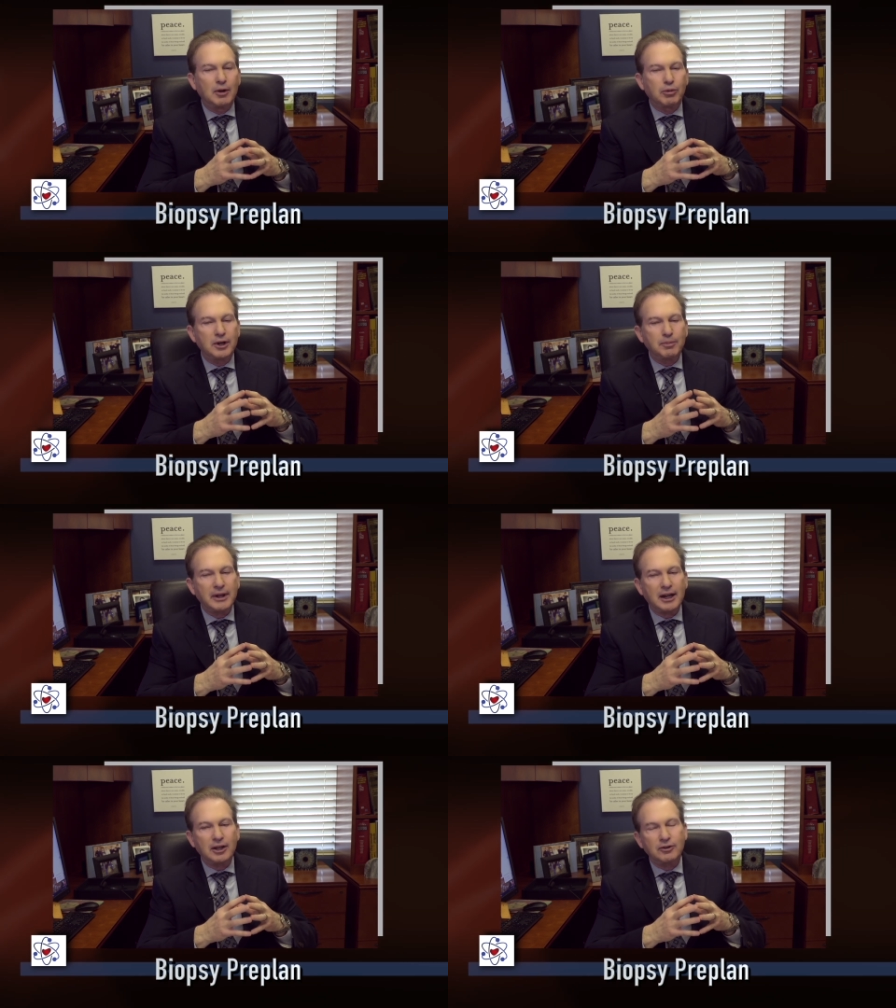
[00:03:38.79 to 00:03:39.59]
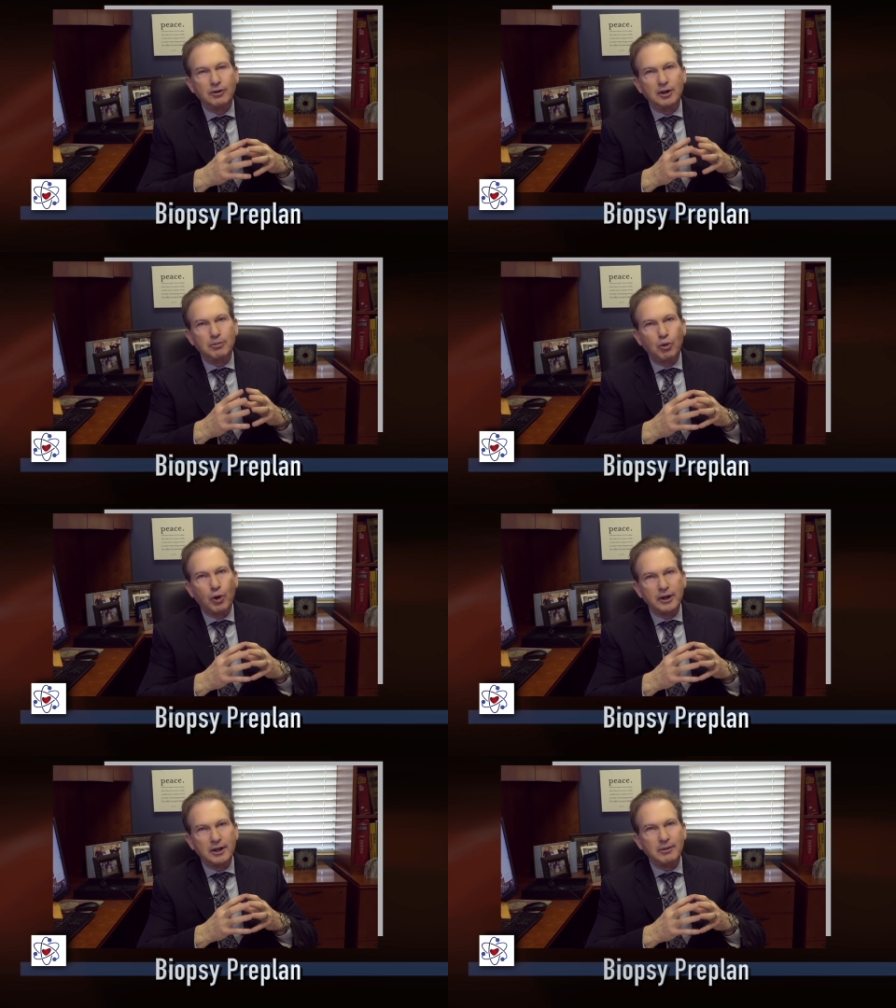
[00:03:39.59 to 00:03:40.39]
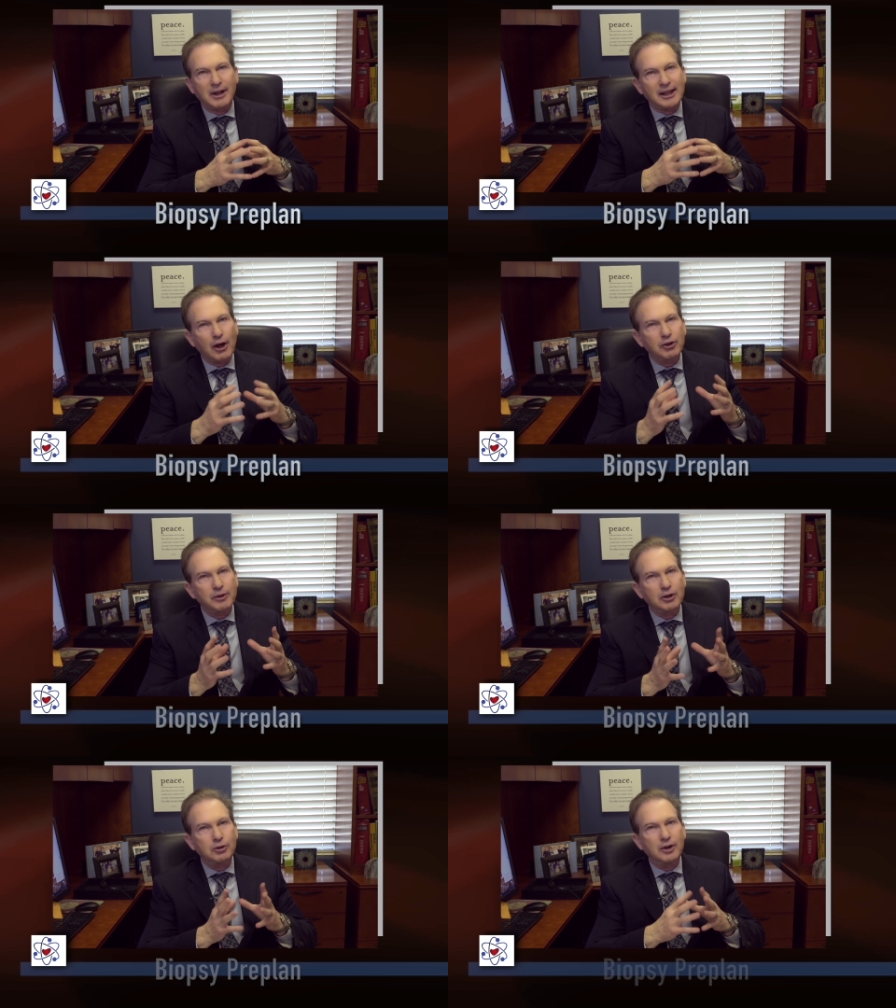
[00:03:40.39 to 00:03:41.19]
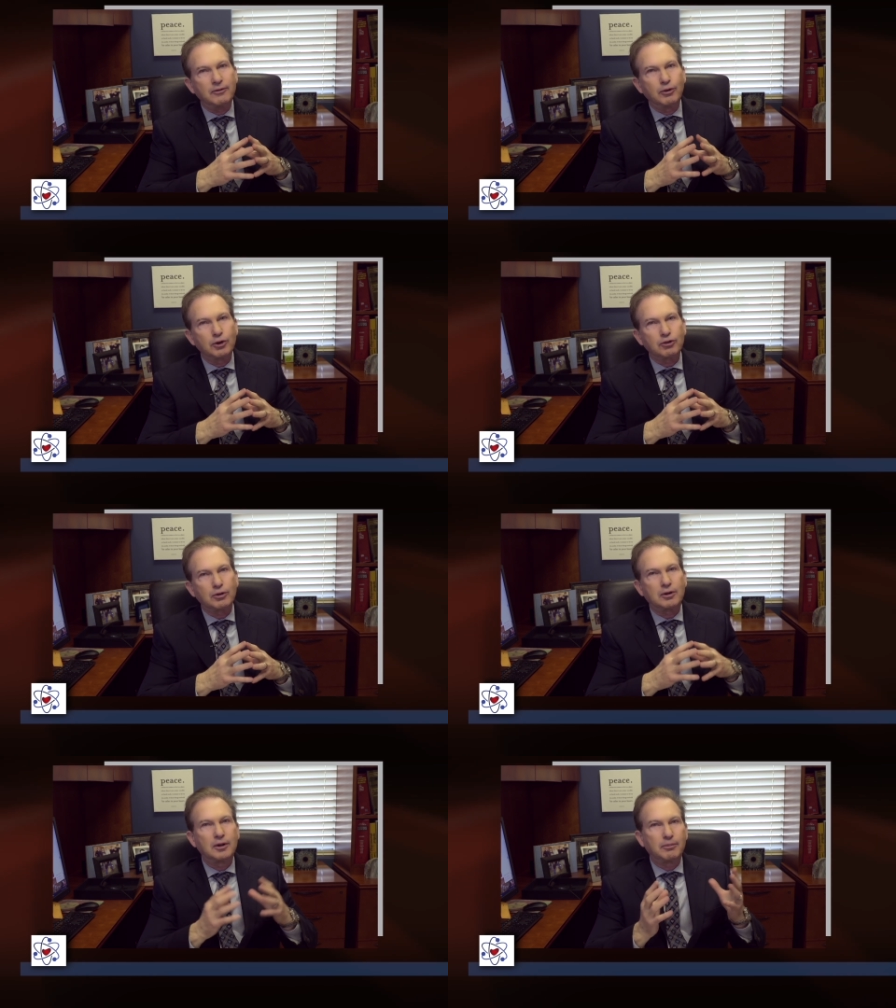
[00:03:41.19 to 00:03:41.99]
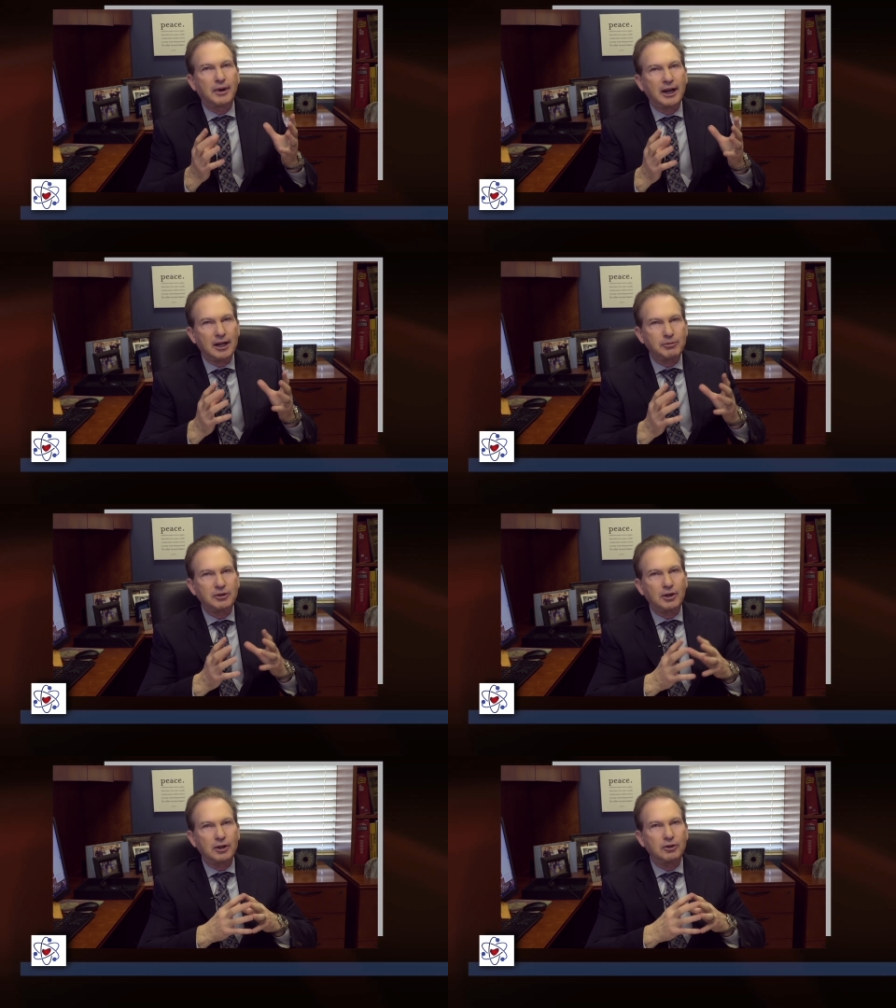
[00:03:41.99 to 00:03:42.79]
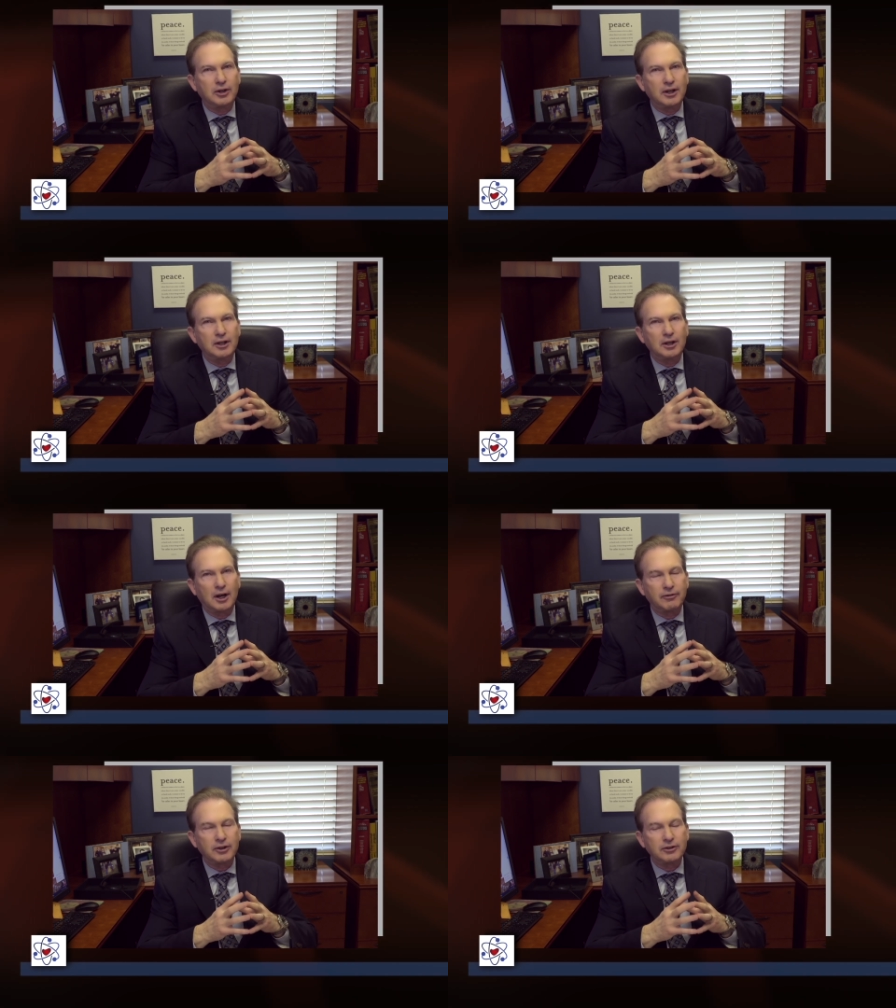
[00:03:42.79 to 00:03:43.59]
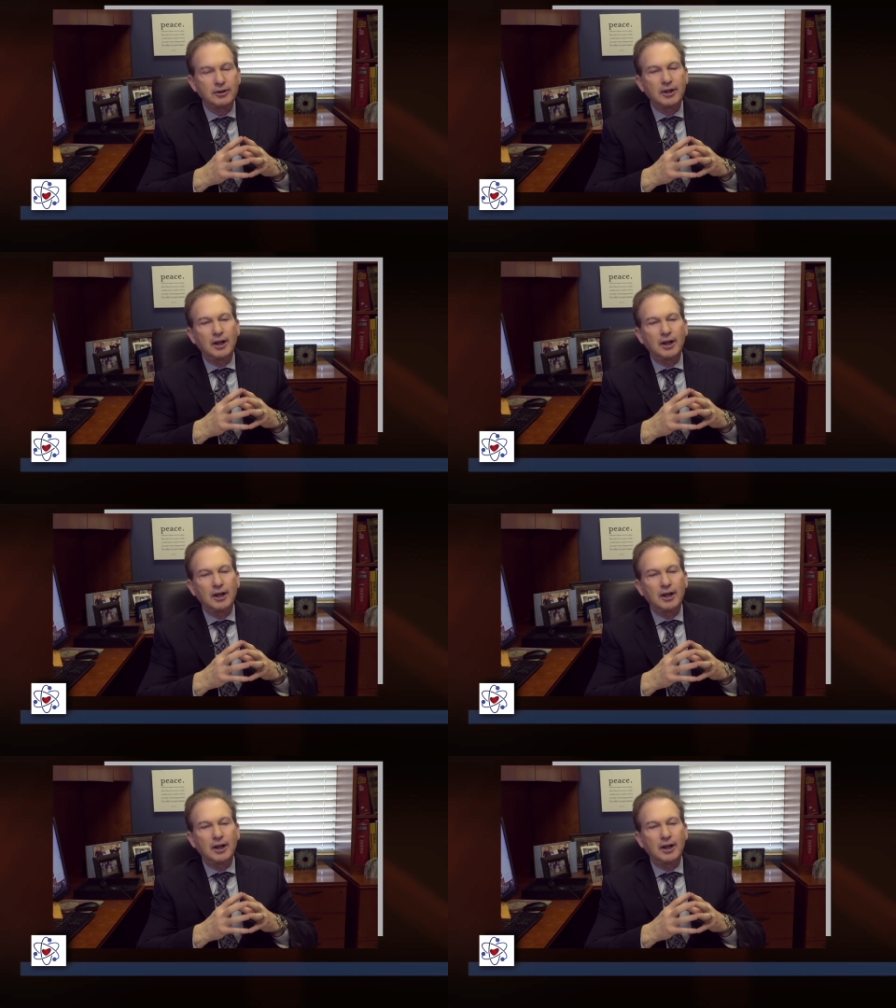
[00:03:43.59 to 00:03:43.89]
Pre-planning is very important. It allows me to do a virtual biopsy on you in the office.